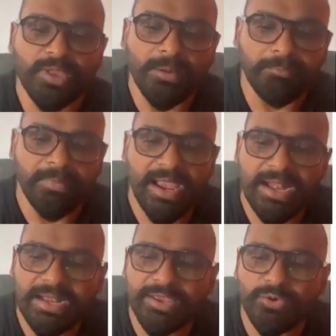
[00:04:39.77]

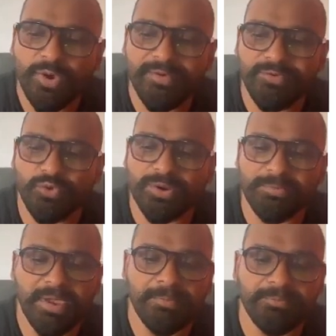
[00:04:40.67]
Mainly you have to
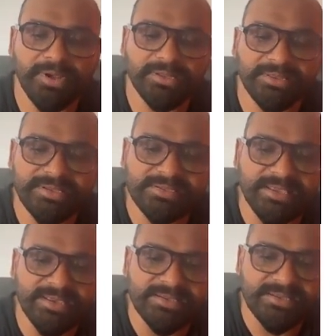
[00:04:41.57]
remember these
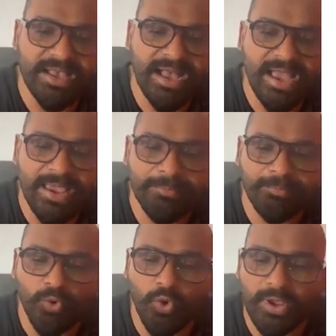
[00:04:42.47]
things:
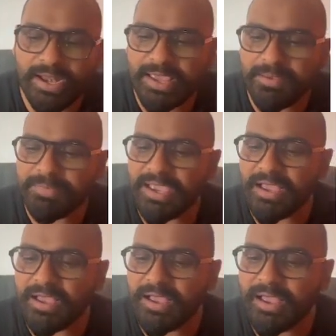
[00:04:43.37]
hypokalemia
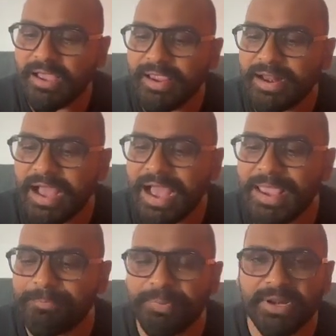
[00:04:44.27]
and
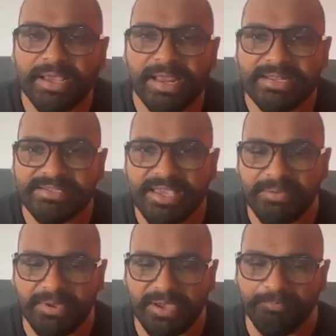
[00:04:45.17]

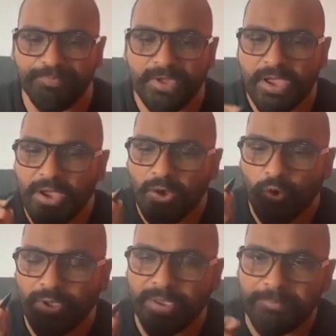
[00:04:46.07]
hypercalcemia.
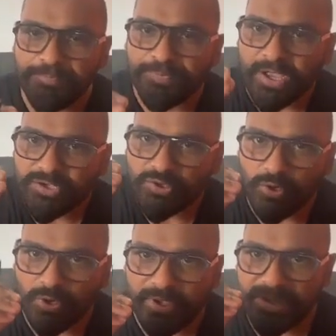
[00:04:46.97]
Okay,
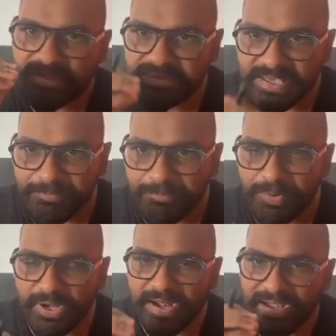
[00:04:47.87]
so in a
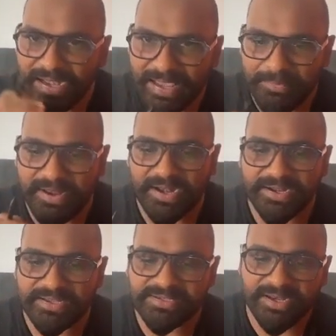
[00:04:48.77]
simple and layman
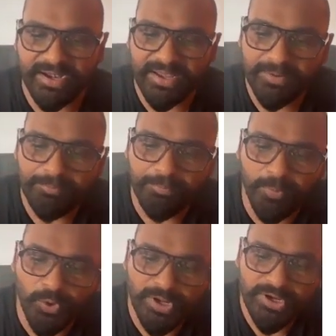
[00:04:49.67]
understanding,
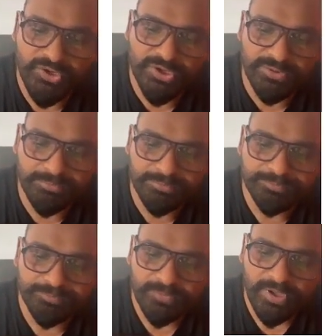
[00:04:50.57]
potassium
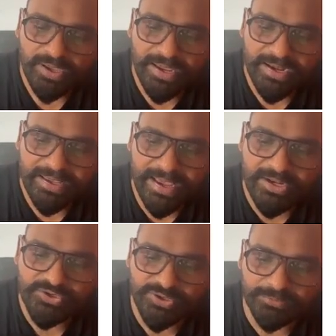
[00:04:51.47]
and
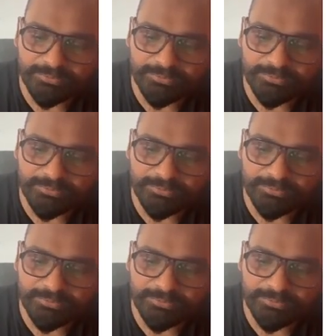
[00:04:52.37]
calcium.